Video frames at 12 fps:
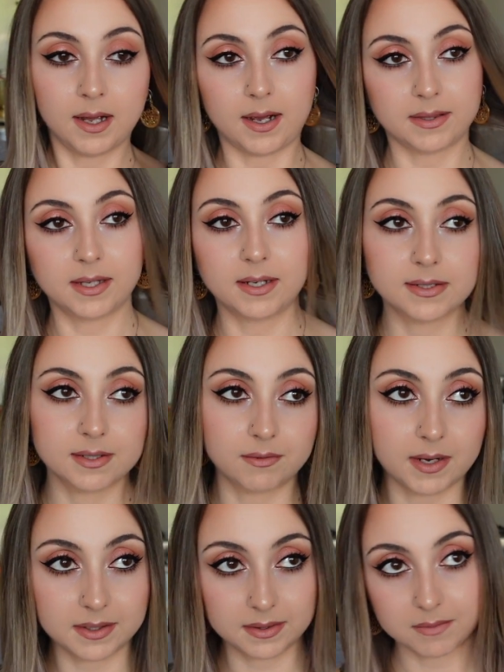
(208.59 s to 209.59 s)
I think it's
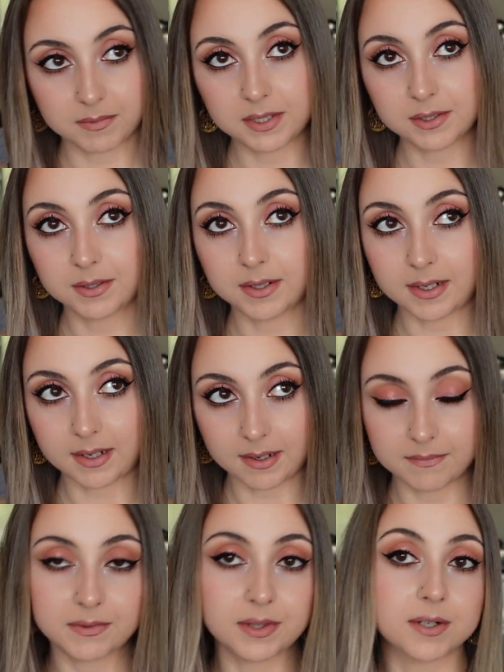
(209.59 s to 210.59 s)
great that we do
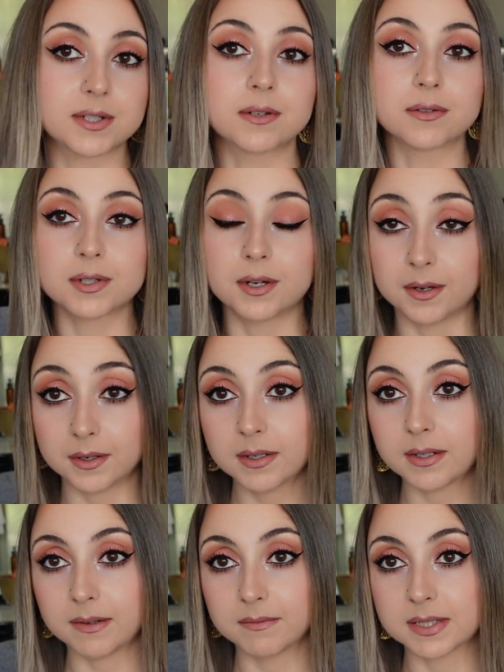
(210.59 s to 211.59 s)
have those
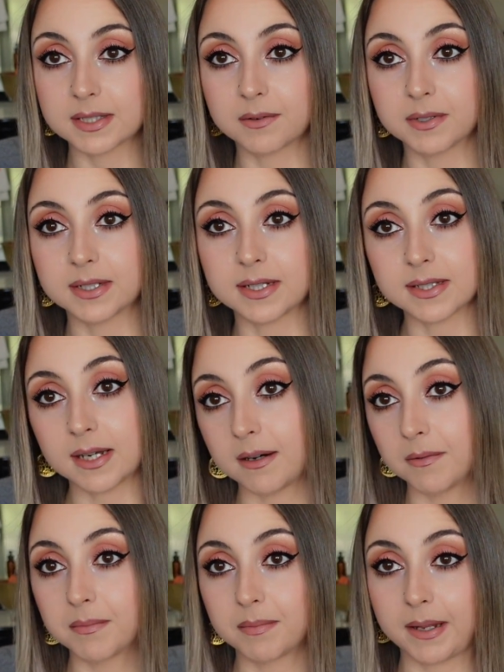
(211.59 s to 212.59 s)
alternatives so it does
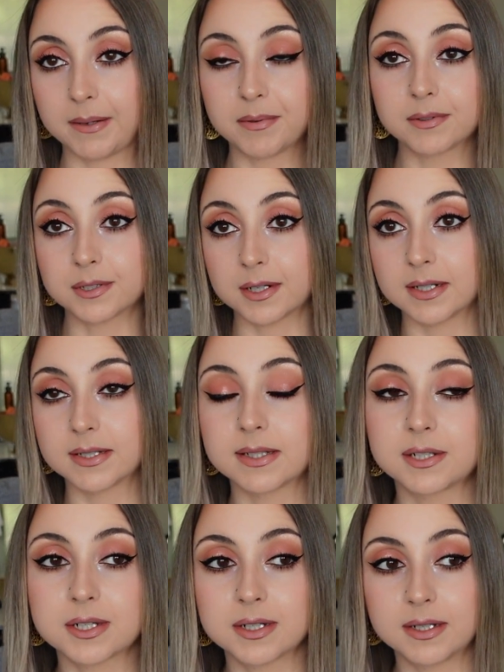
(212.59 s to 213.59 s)
help people
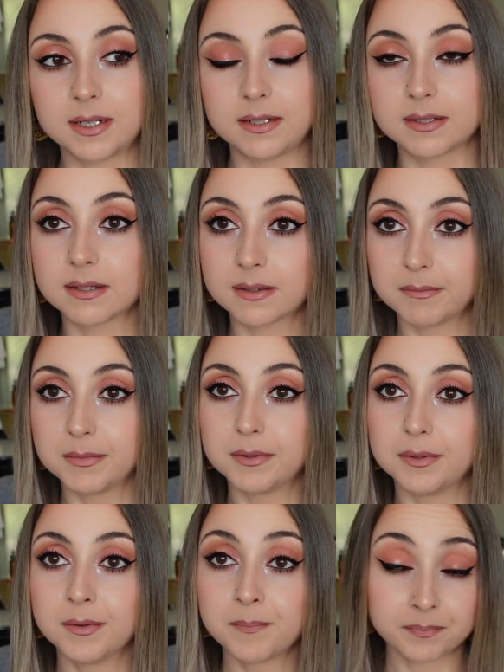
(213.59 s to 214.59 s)
transition into the
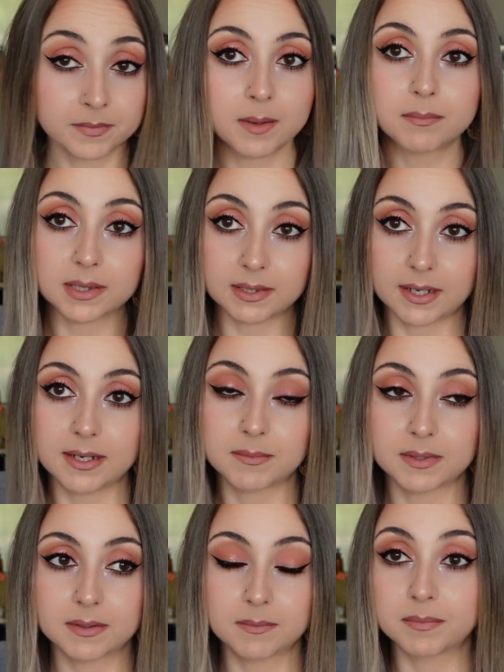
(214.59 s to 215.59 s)
more plant
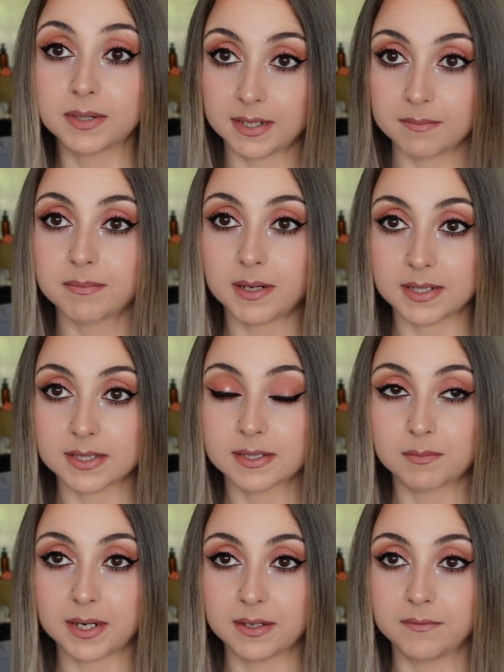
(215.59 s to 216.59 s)

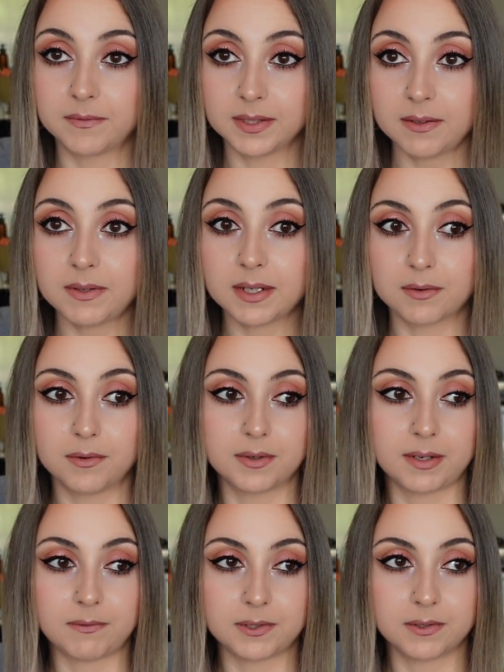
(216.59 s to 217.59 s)
plant-based way of living
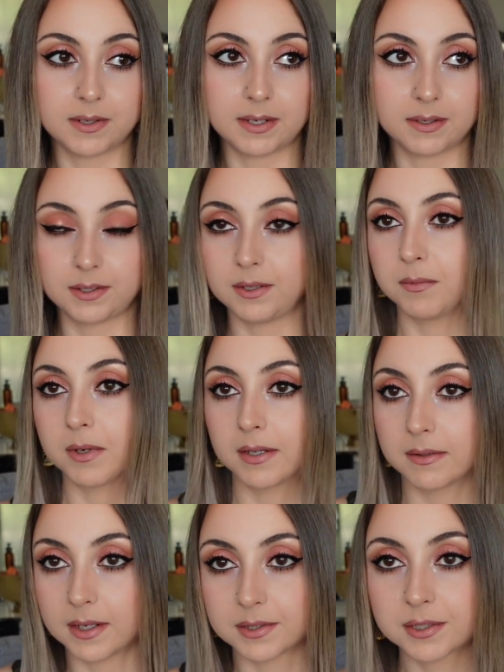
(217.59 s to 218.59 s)
or if you're you want
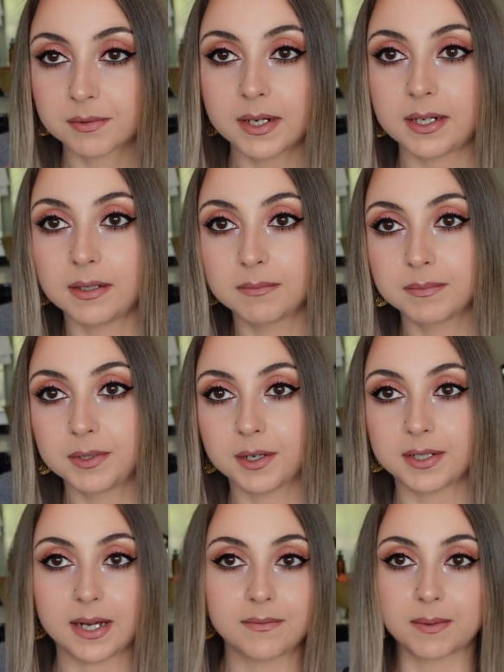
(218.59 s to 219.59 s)
a, a treat, you know,
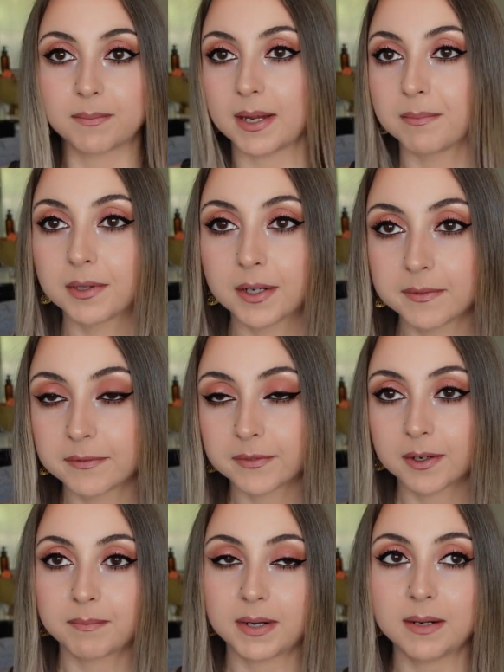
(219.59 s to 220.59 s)
you're having people over
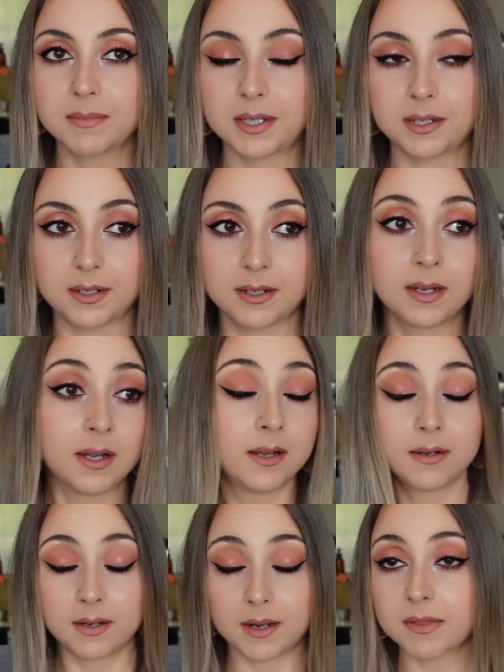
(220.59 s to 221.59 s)
for a barbecue,
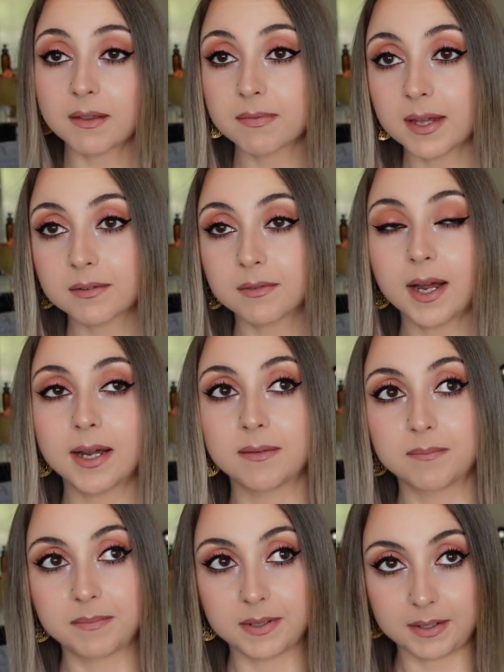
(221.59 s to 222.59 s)
I think they're great.
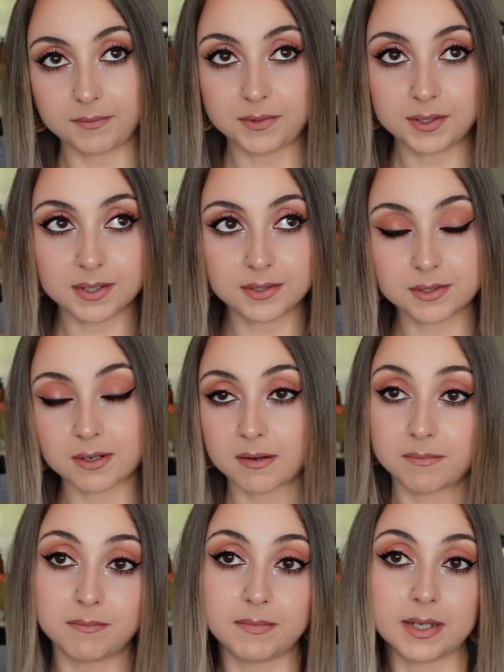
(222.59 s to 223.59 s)
But if you can try
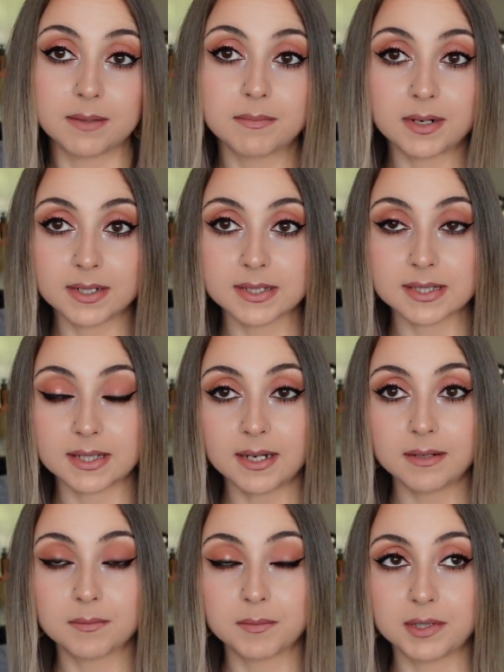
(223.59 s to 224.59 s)
and minimize
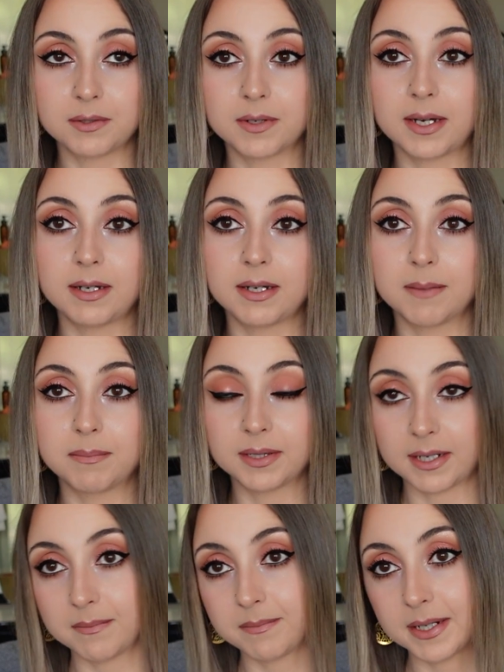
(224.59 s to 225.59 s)
that when you're eating a
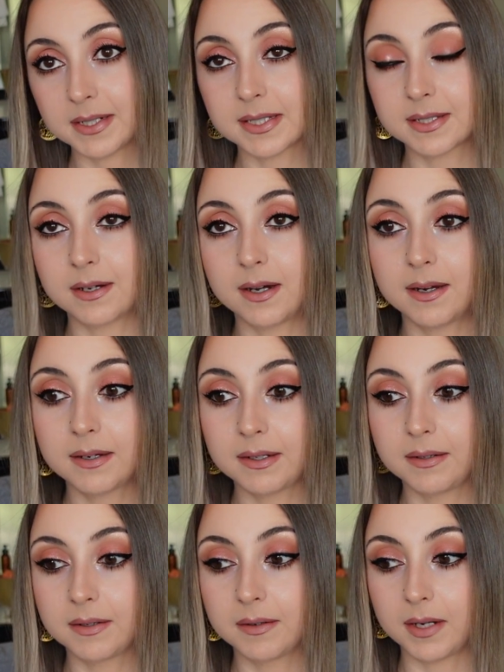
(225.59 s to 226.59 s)
plant-based diet
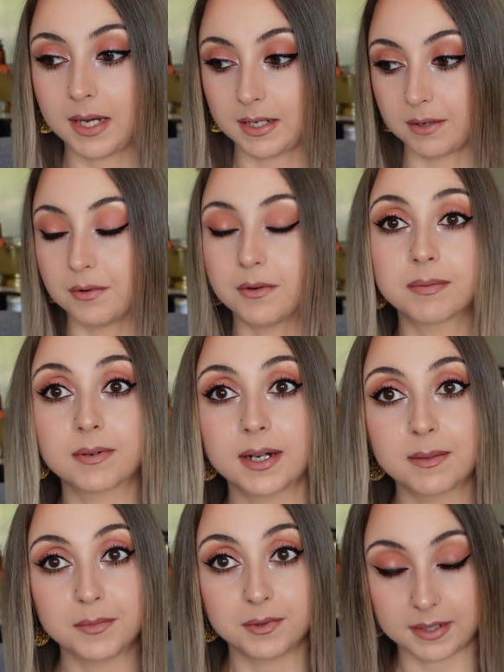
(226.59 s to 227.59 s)
and, and
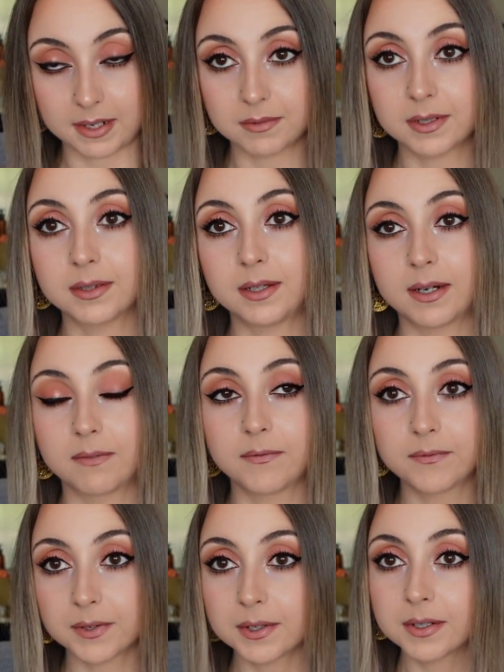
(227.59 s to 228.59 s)
incorporating more alkaline
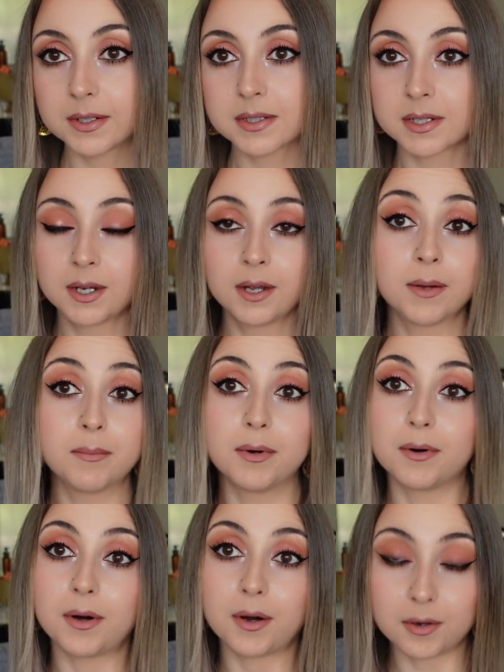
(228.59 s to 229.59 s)
foods,
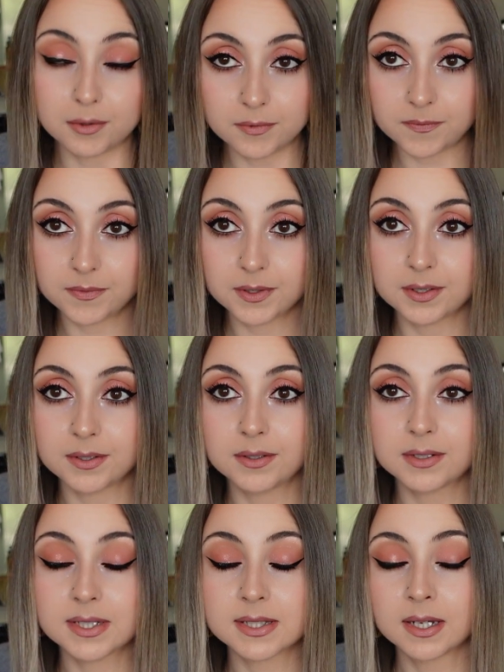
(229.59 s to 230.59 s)
more whole
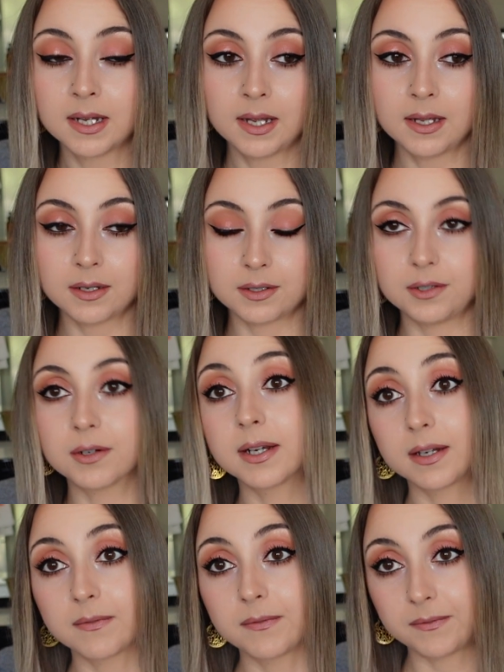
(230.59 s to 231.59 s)
foods, you're
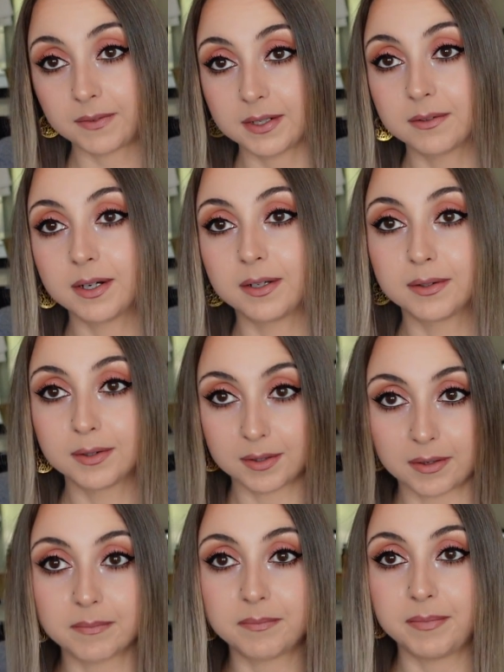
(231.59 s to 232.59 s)
going to feel a
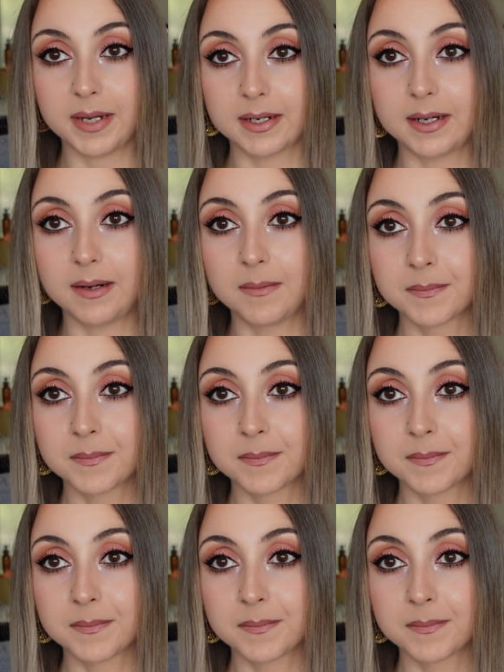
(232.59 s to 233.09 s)
lot better.